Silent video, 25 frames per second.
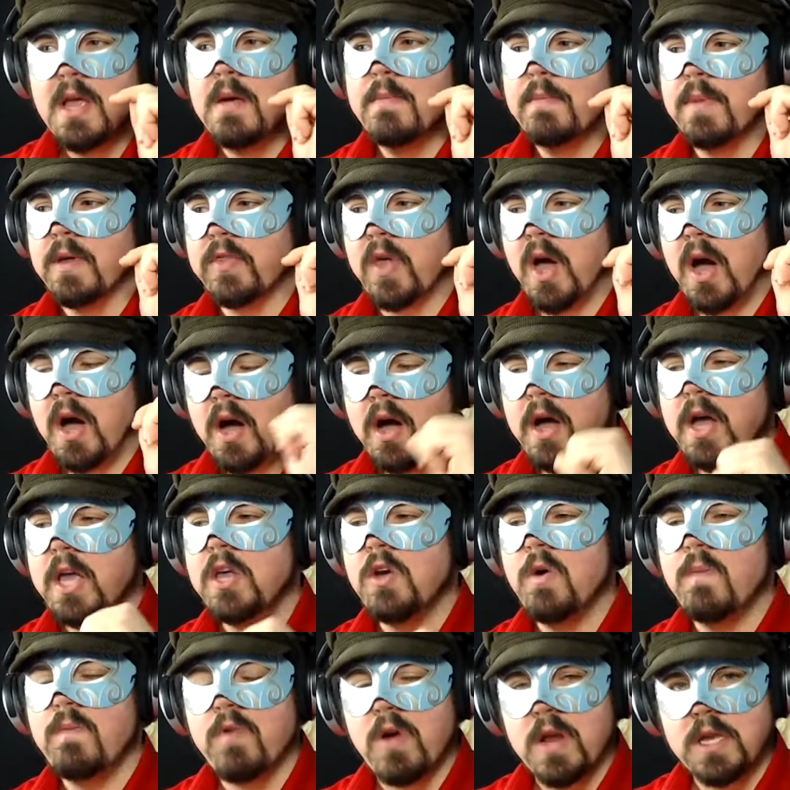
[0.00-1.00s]
but the higher
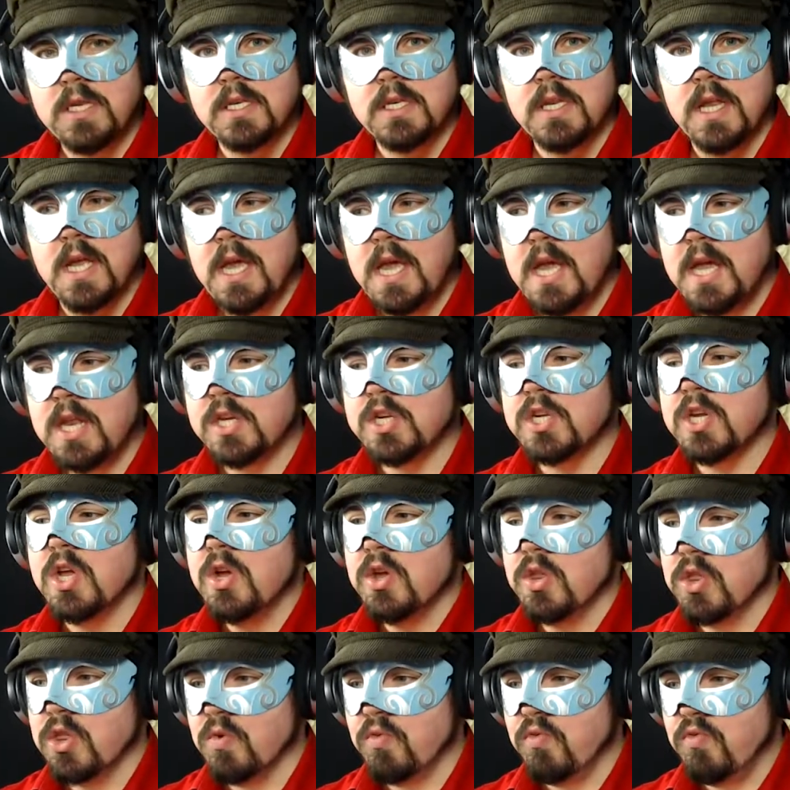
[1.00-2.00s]
your prestige,
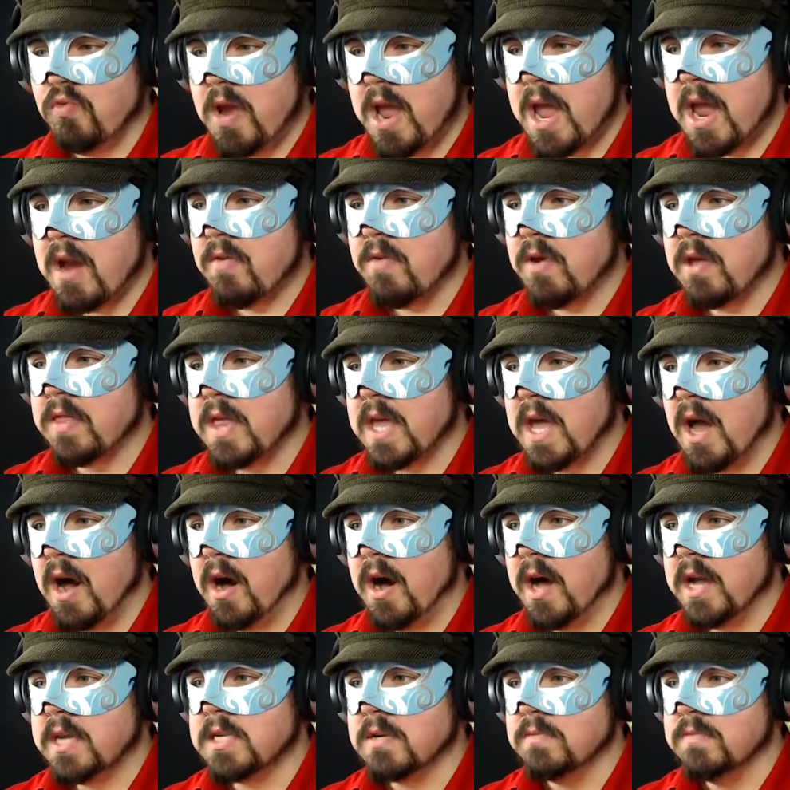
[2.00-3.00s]
the rarer the
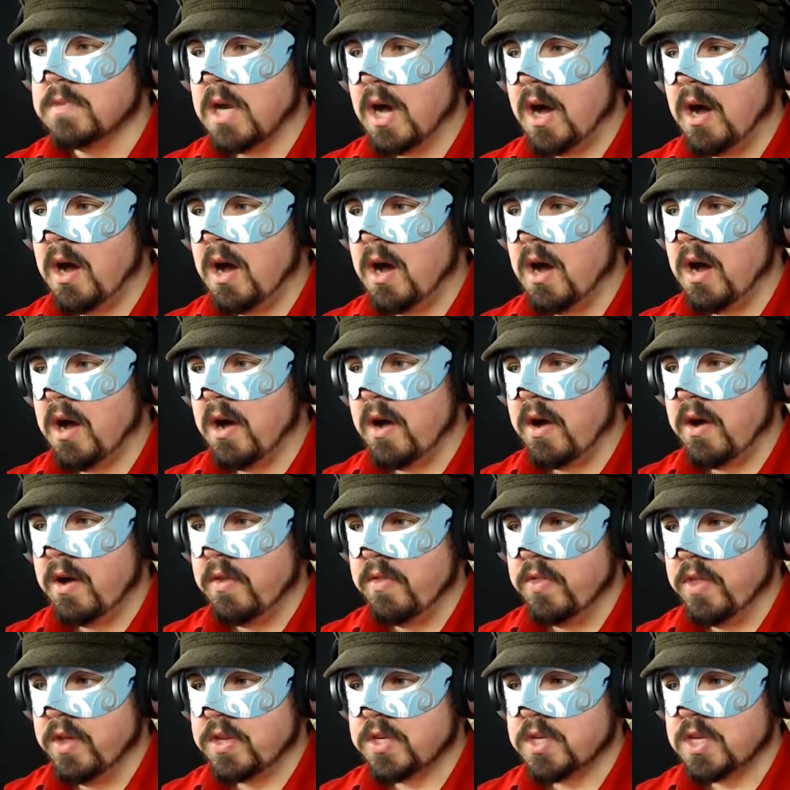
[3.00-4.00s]
items are
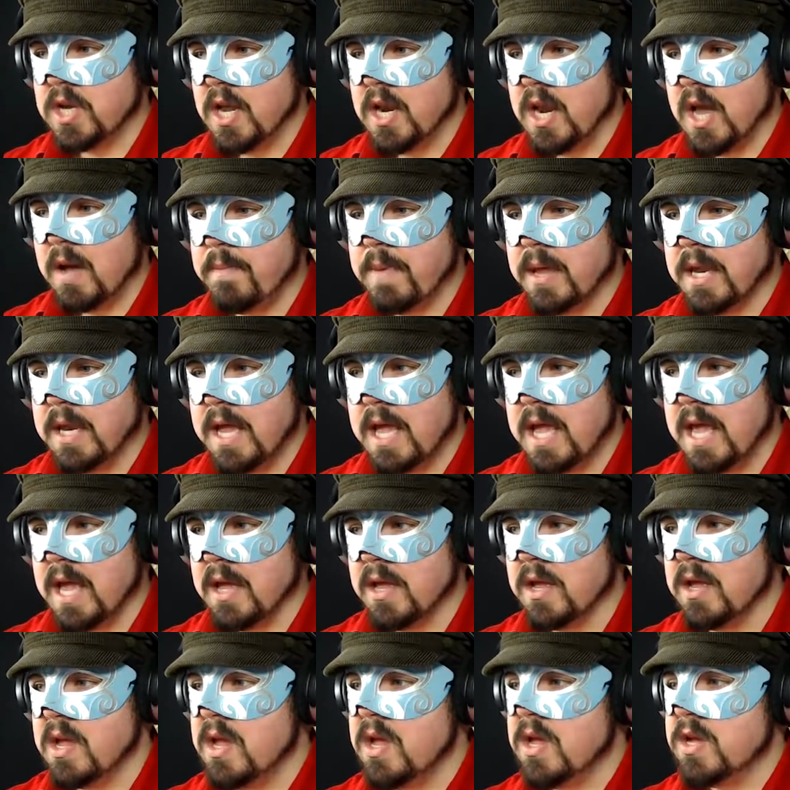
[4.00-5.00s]
that turn in here.